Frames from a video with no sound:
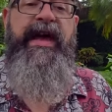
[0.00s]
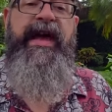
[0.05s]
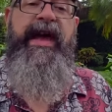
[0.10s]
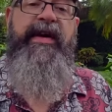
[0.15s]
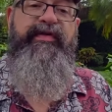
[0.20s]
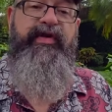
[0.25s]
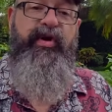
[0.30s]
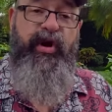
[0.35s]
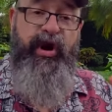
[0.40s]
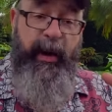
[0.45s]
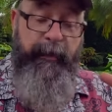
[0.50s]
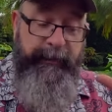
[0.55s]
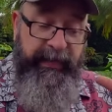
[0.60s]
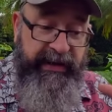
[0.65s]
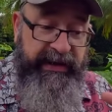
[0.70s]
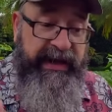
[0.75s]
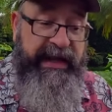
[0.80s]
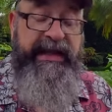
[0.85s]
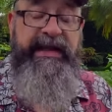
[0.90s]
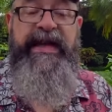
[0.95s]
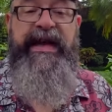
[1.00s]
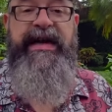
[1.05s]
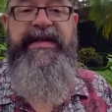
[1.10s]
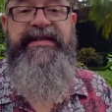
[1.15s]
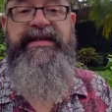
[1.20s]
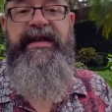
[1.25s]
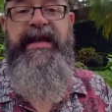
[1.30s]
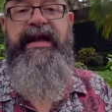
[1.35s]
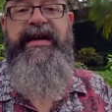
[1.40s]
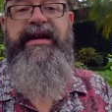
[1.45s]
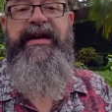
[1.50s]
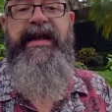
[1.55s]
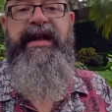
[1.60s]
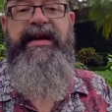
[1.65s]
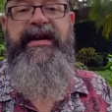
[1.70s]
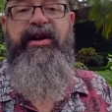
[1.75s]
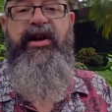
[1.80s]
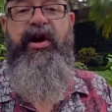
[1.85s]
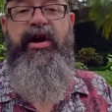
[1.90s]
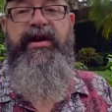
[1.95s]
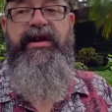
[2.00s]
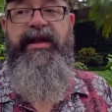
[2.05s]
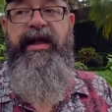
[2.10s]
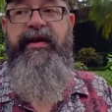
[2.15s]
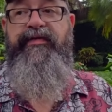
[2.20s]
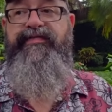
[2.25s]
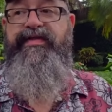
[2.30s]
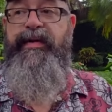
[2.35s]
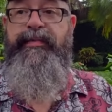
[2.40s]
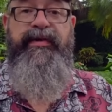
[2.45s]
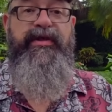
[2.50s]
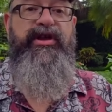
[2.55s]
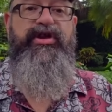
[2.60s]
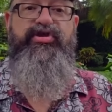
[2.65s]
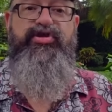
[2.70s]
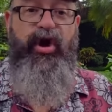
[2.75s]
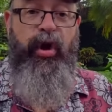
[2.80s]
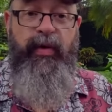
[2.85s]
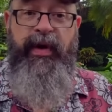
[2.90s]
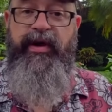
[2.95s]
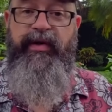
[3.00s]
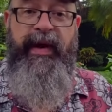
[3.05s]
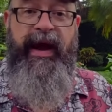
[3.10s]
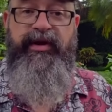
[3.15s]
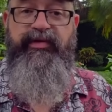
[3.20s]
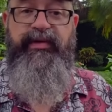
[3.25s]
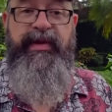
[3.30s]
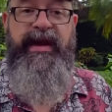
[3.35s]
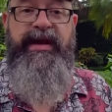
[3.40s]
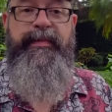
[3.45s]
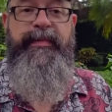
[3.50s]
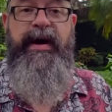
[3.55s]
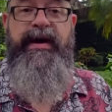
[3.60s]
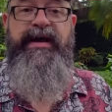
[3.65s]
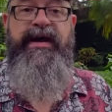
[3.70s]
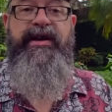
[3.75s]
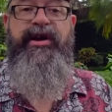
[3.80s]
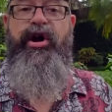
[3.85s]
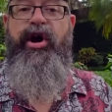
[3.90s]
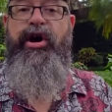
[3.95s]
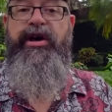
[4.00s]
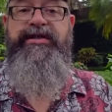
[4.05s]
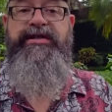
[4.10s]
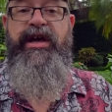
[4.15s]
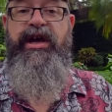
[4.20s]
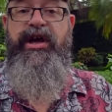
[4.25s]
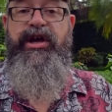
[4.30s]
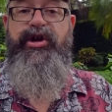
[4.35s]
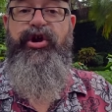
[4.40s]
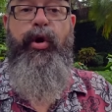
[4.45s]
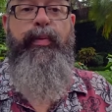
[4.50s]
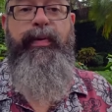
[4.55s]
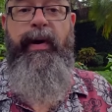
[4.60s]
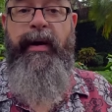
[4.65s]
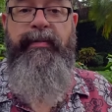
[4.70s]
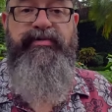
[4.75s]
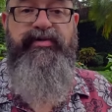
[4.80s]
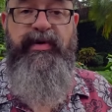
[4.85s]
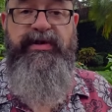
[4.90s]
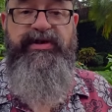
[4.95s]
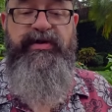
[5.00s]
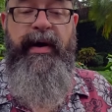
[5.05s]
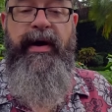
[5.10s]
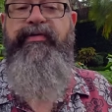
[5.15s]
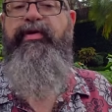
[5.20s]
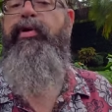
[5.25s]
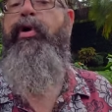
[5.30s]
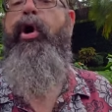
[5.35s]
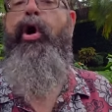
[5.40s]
If you're completely isolated in an enclave, typically you don't interact with anybody and cause no problems whatsoever.